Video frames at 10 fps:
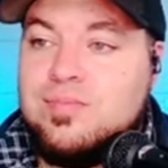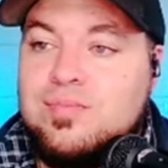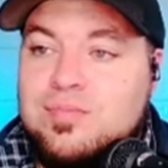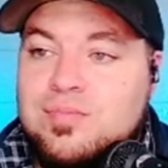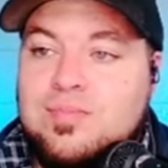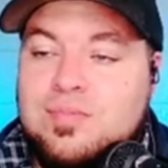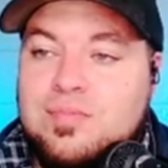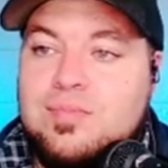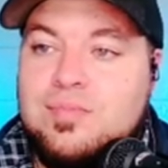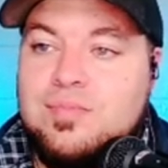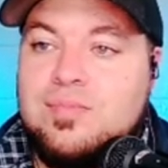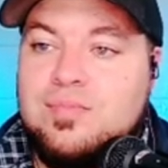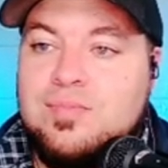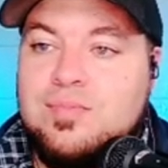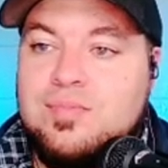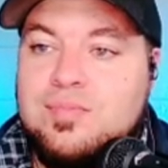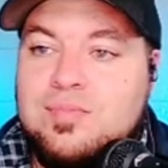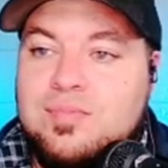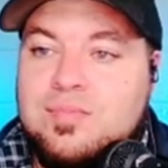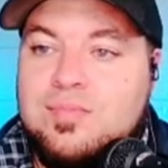
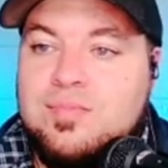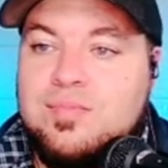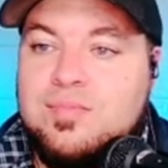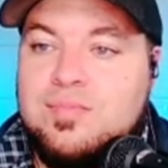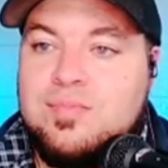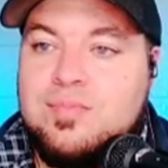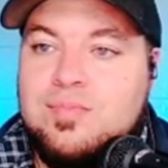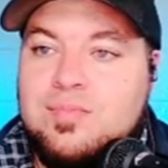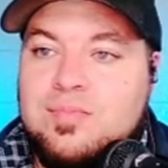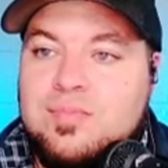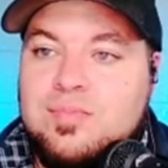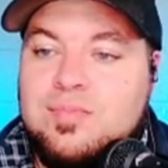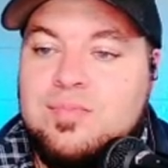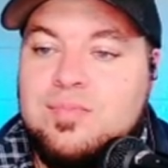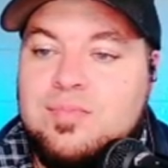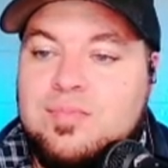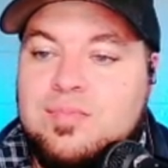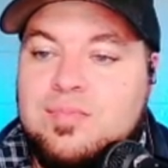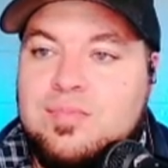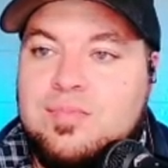The person shown says nothing.